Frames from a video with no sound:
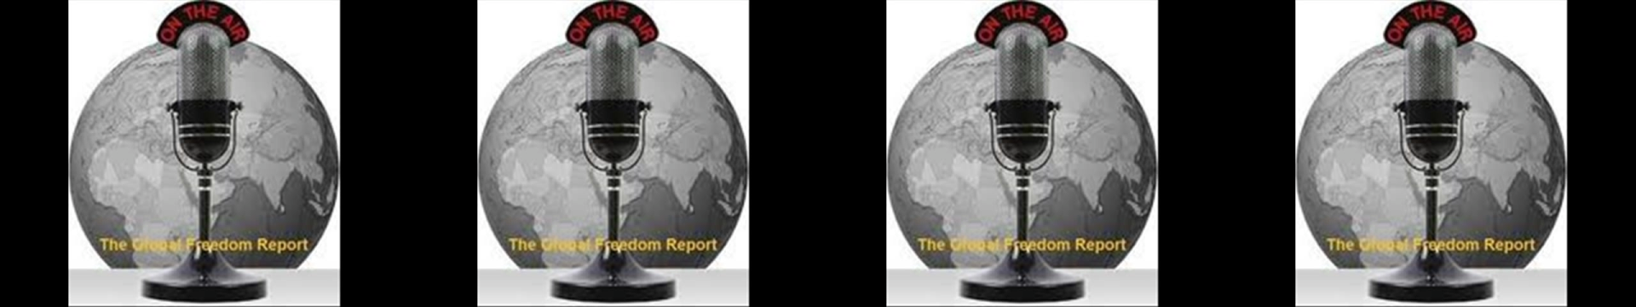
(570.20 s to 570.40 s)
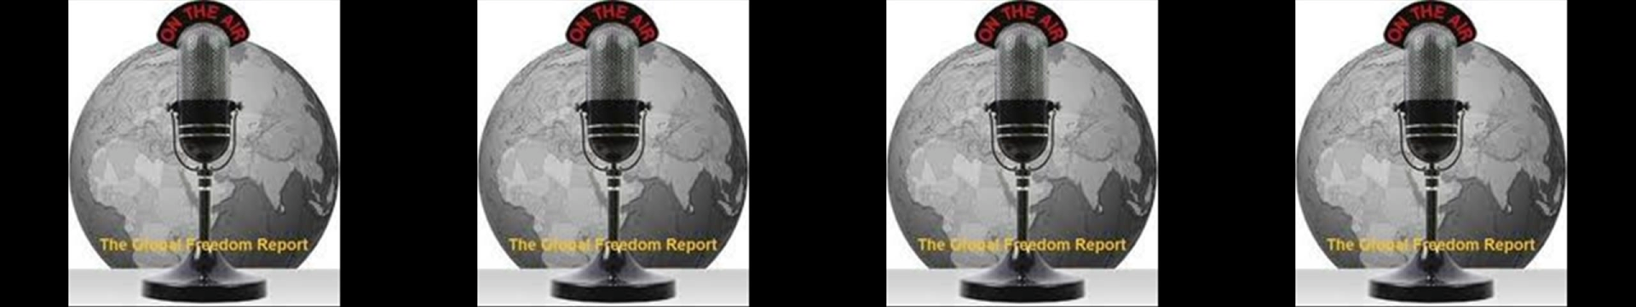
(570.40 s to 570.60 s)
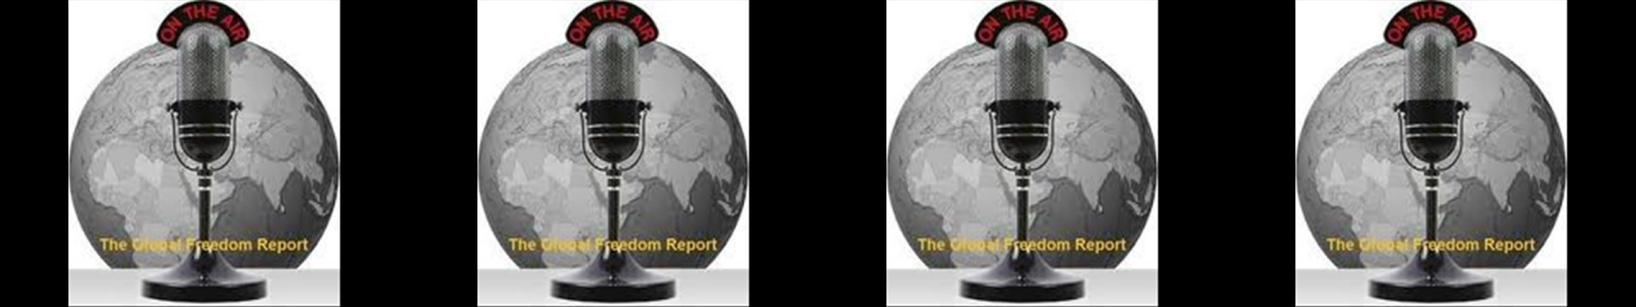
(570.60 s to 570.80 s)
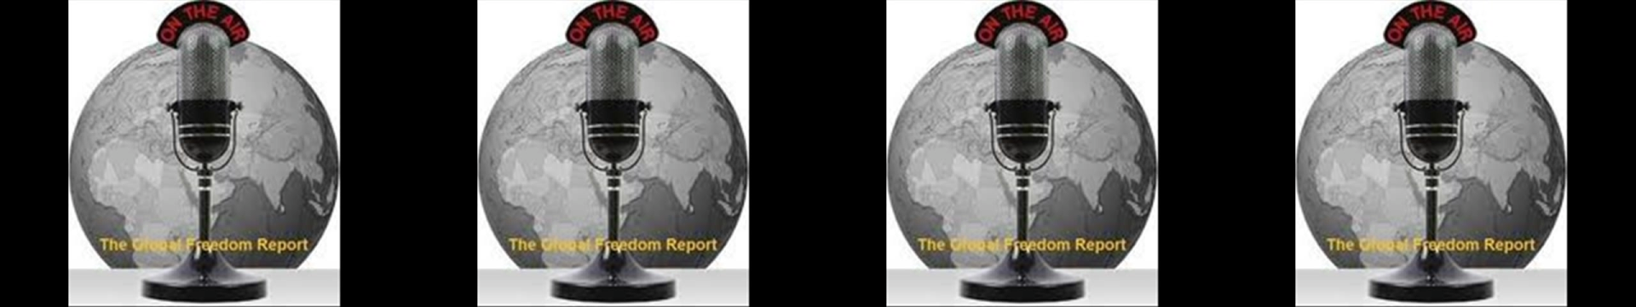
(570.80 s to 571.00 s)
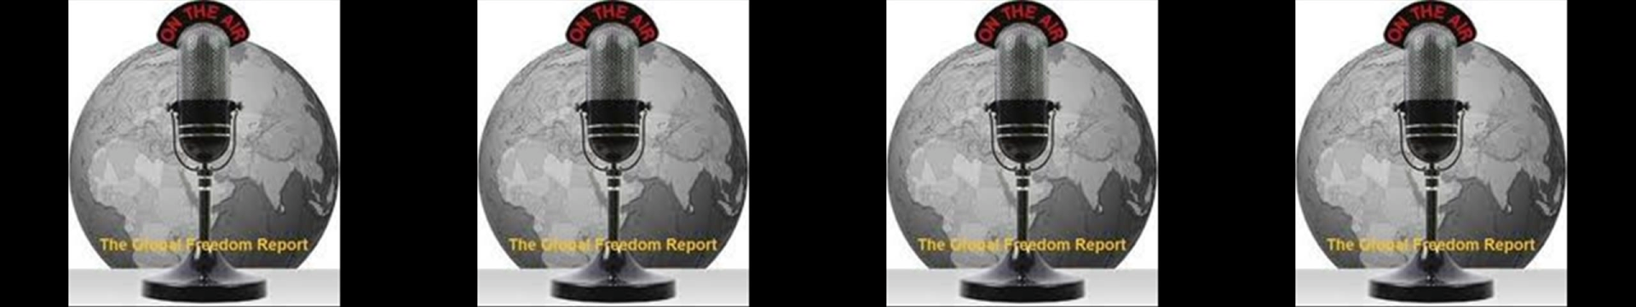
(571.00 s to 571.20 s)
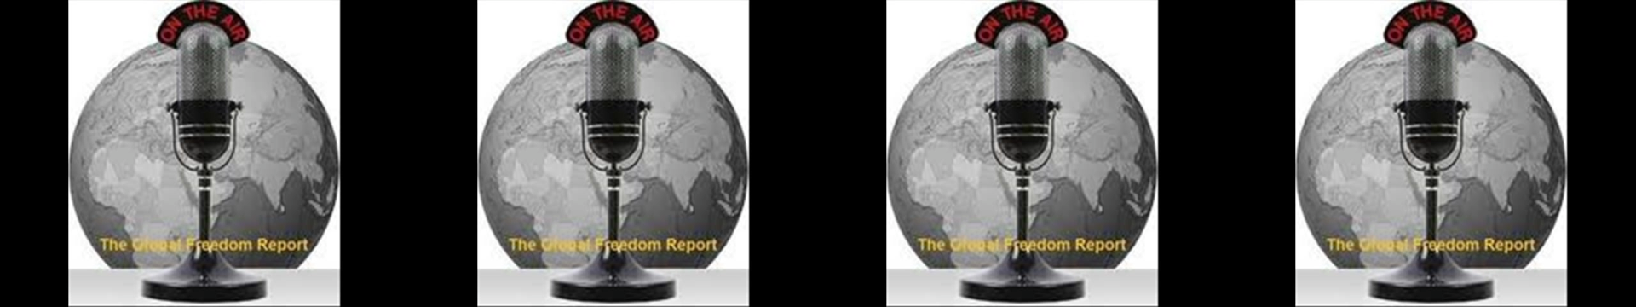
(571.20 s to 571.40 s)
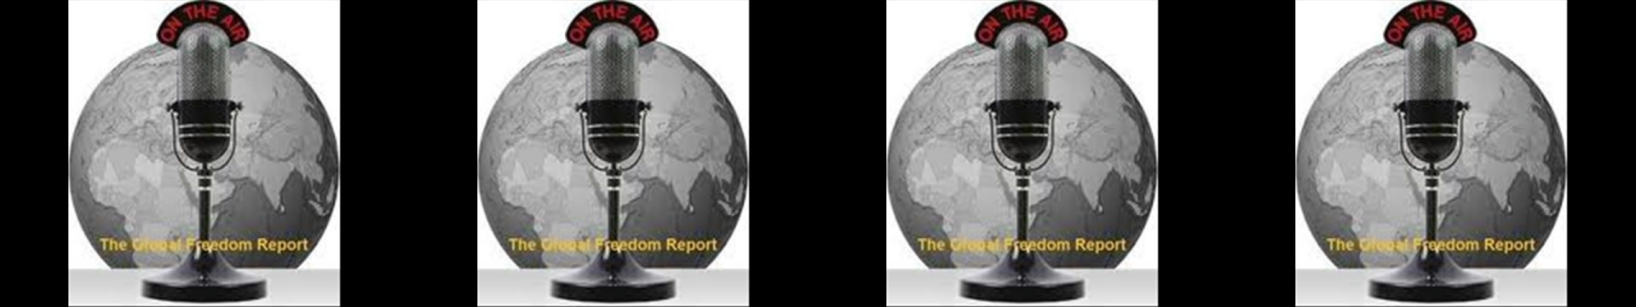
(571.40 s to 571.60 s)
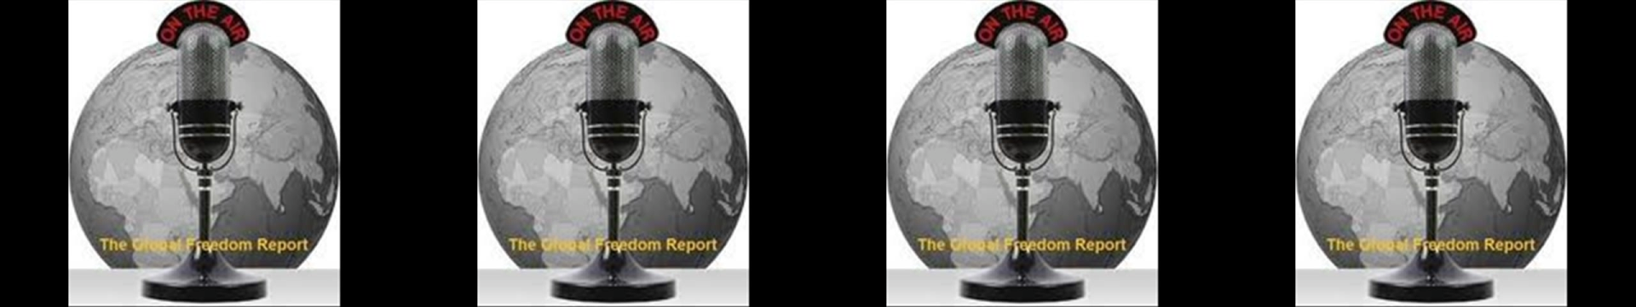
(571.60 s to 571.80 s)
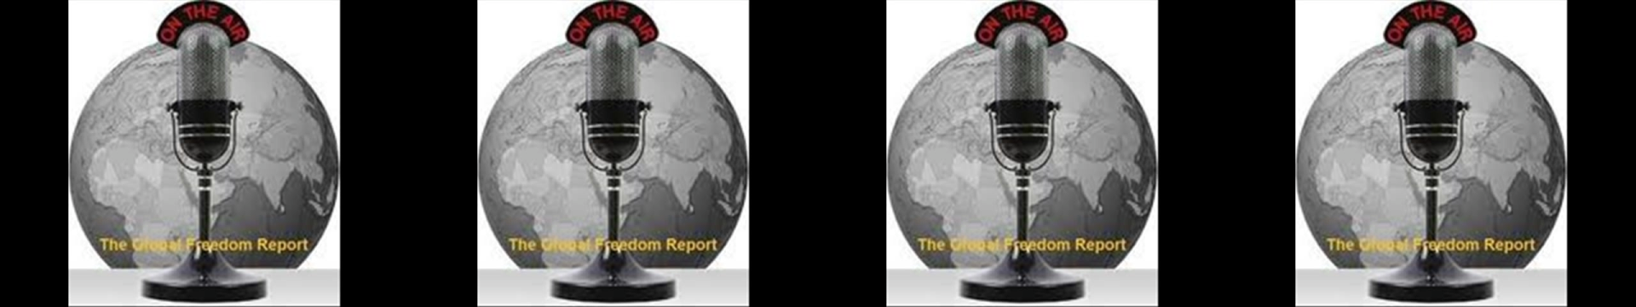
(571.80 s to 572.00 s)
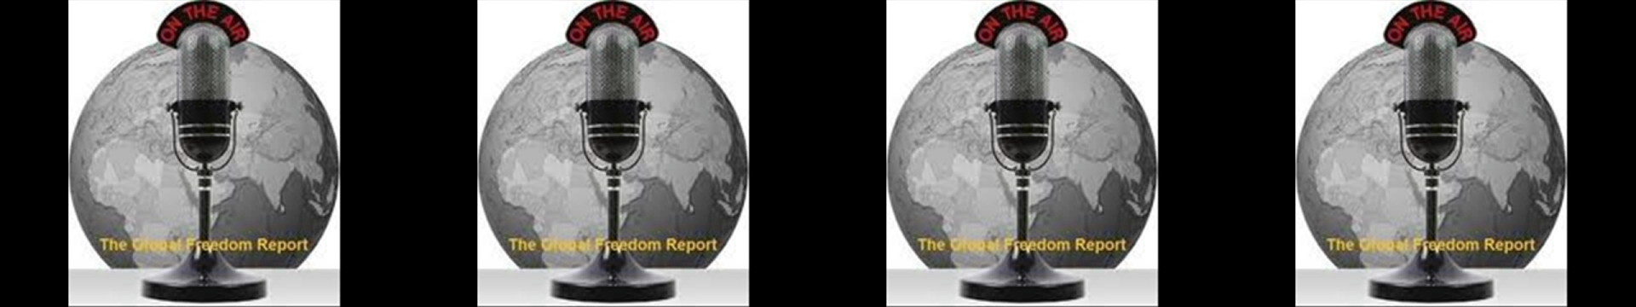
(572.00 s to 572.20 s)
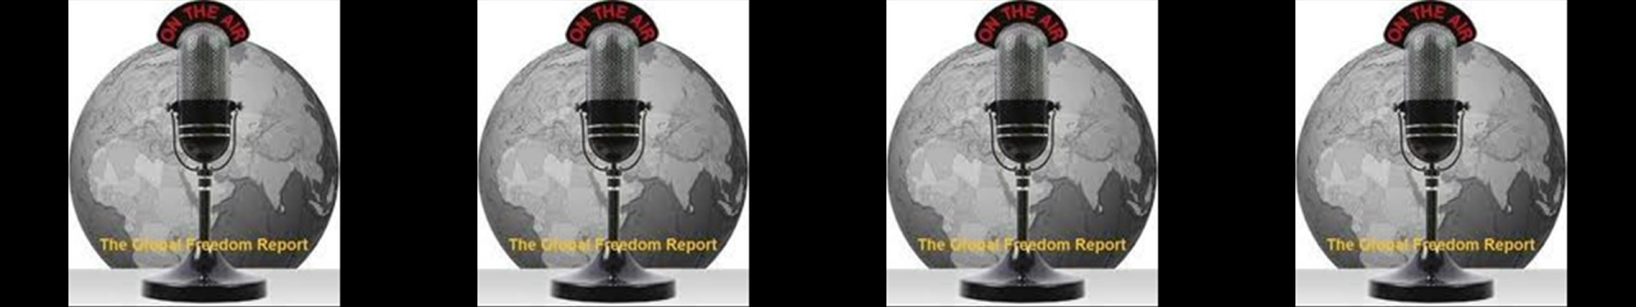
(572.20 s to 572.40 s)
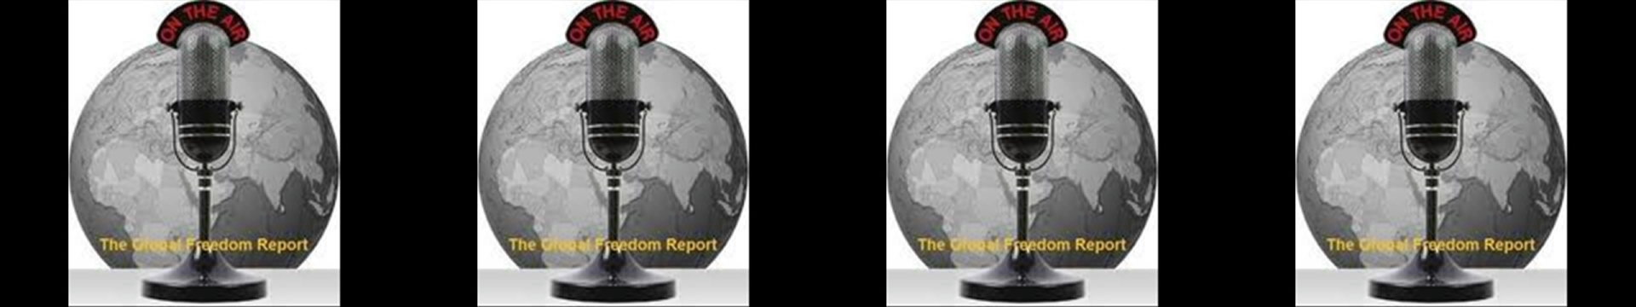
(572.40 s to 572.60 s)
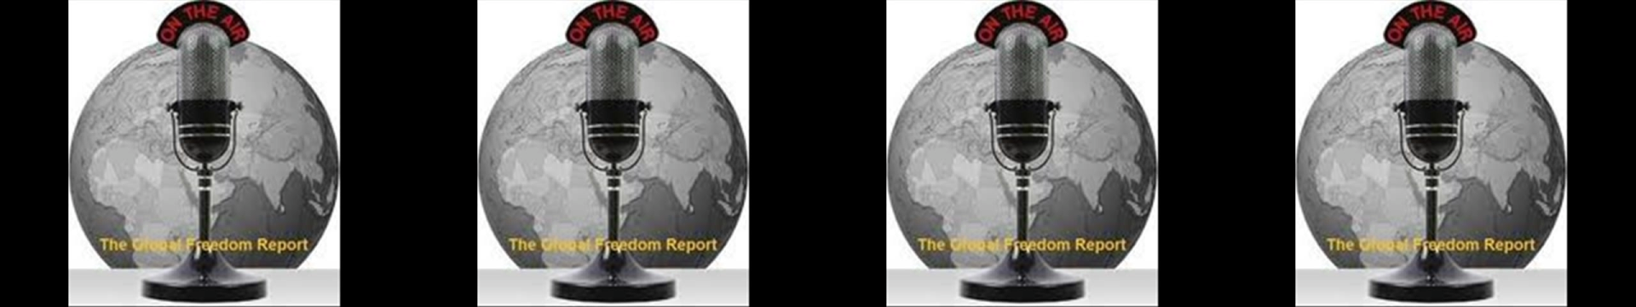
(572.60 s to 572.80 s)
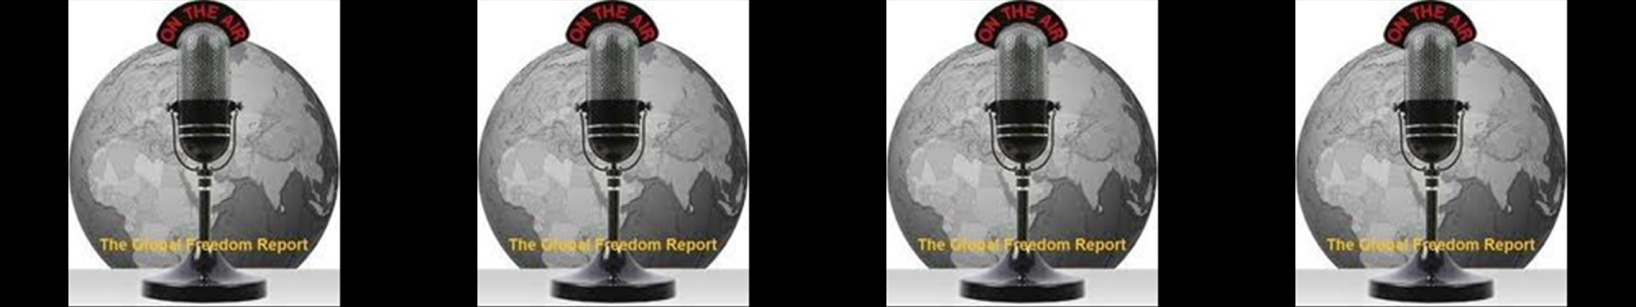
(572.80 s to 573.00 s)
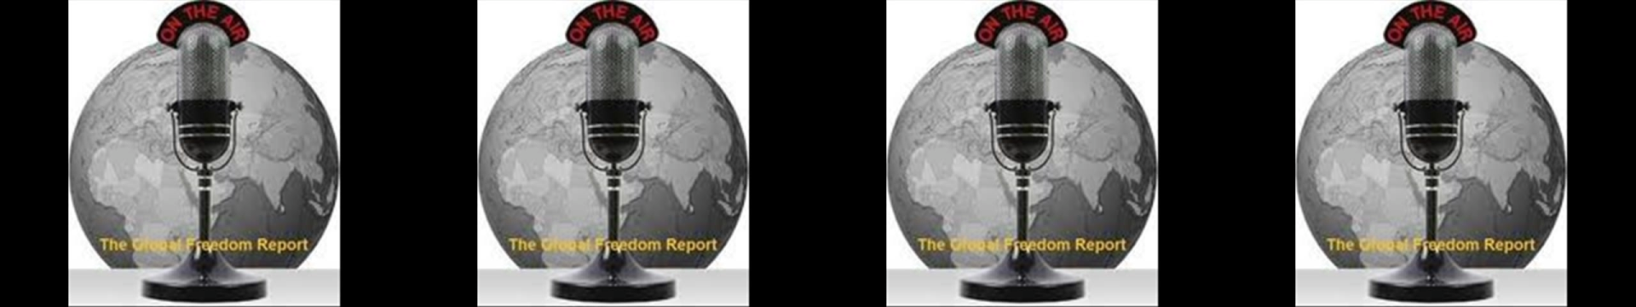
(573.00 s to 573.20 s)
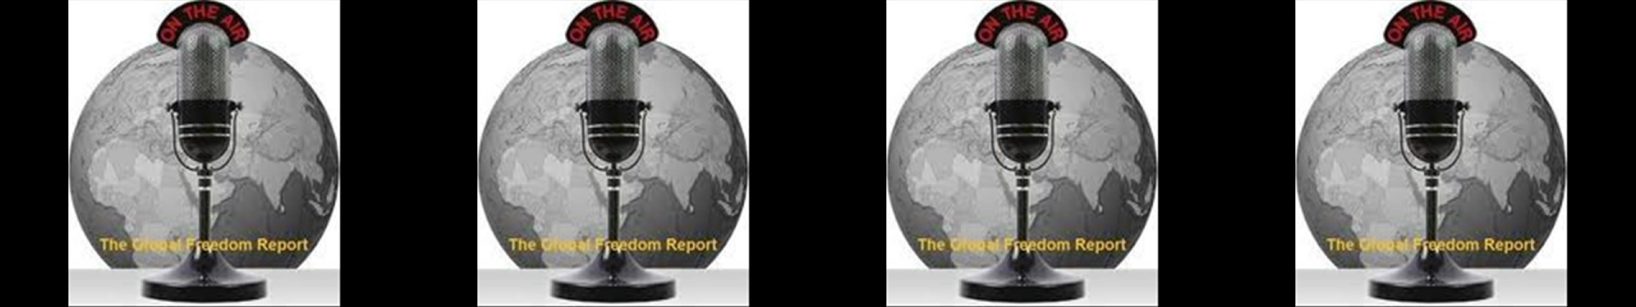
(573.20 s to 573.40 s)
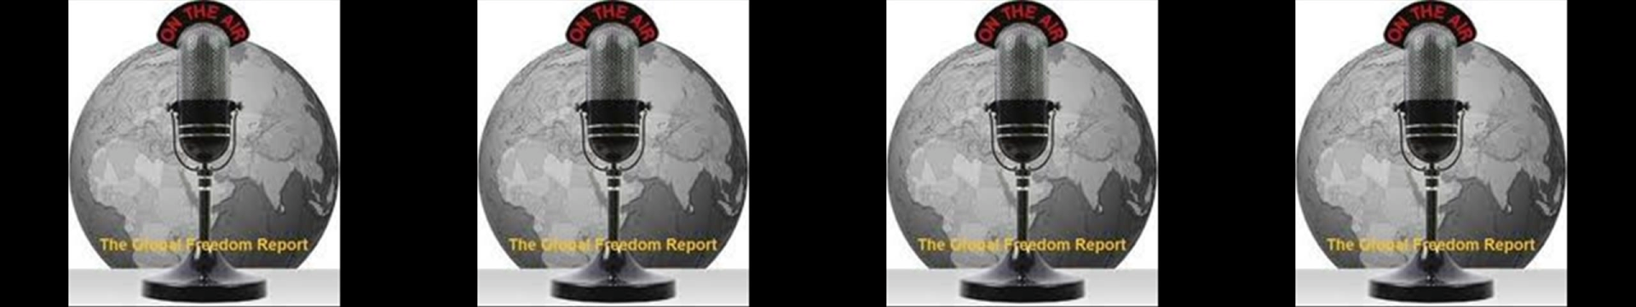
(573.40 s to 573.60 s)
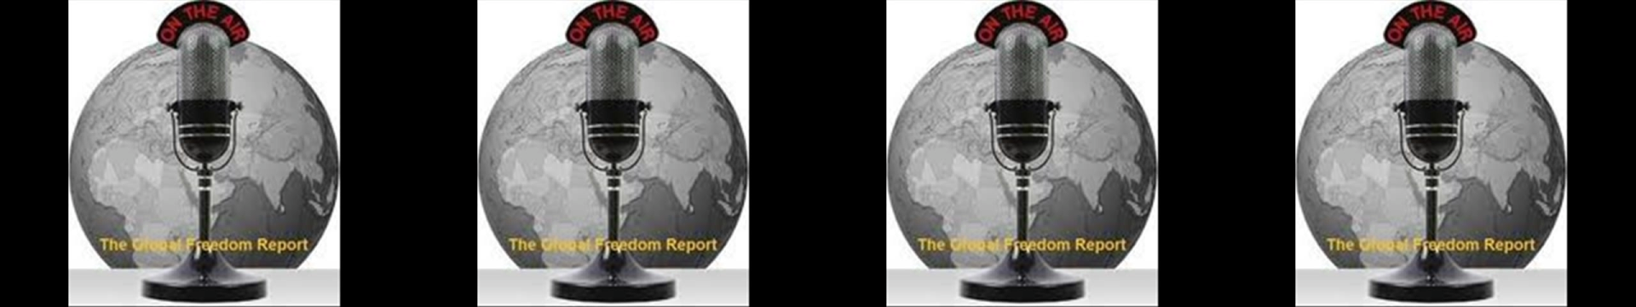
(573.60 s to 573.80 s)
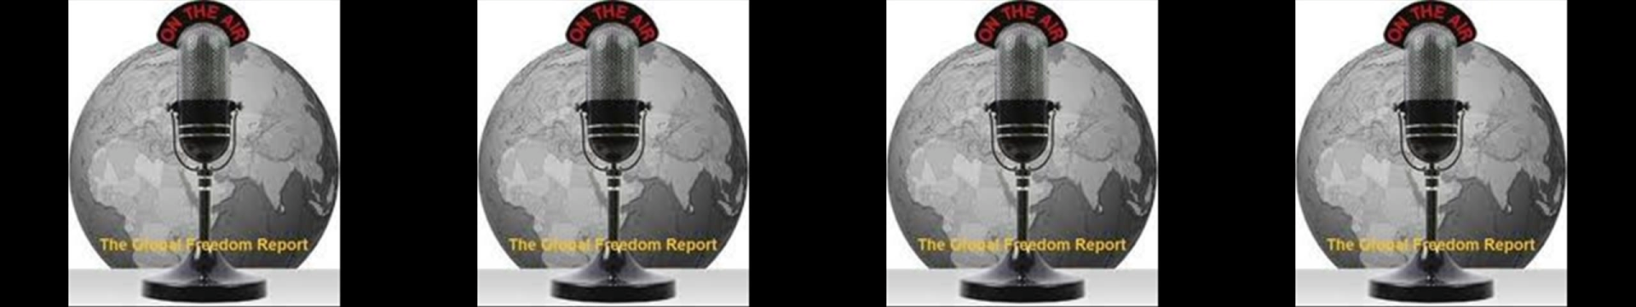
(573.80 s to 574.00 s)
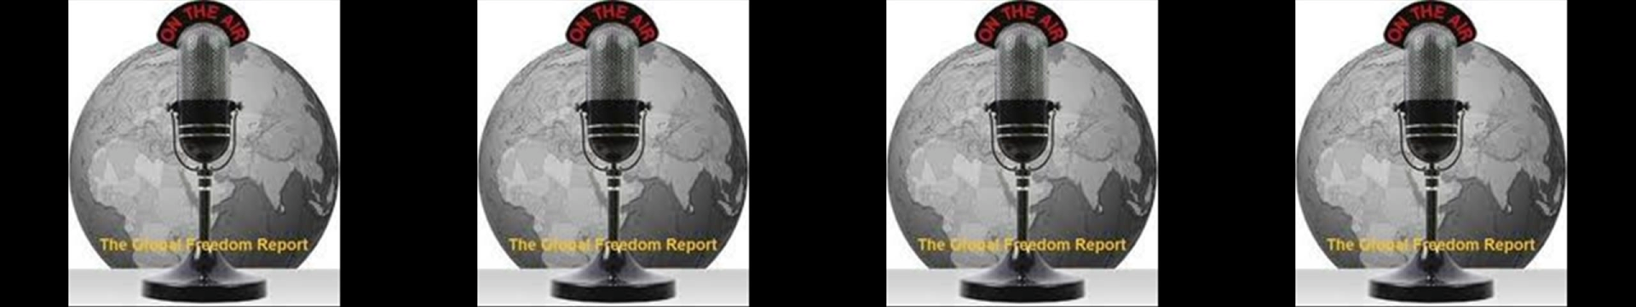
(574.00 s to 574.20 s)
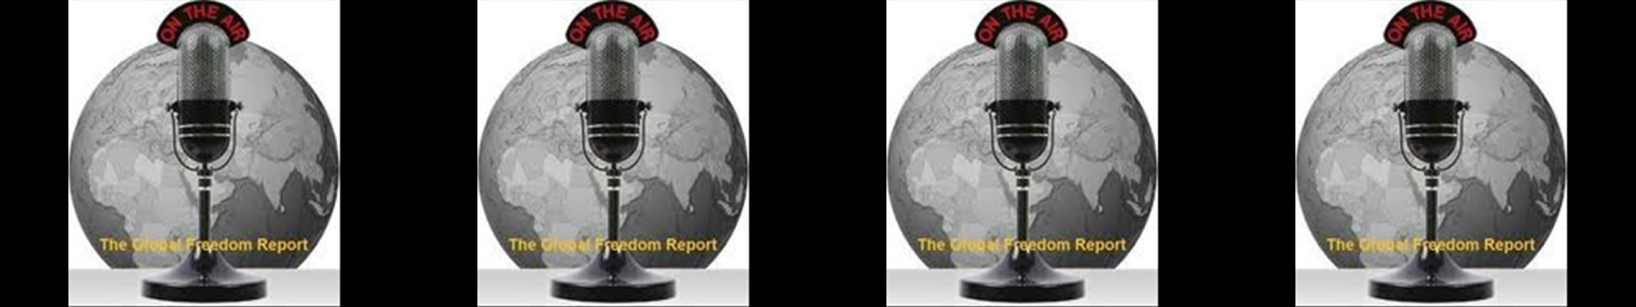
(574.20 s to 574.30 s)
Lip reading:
[unreadable: no face in view]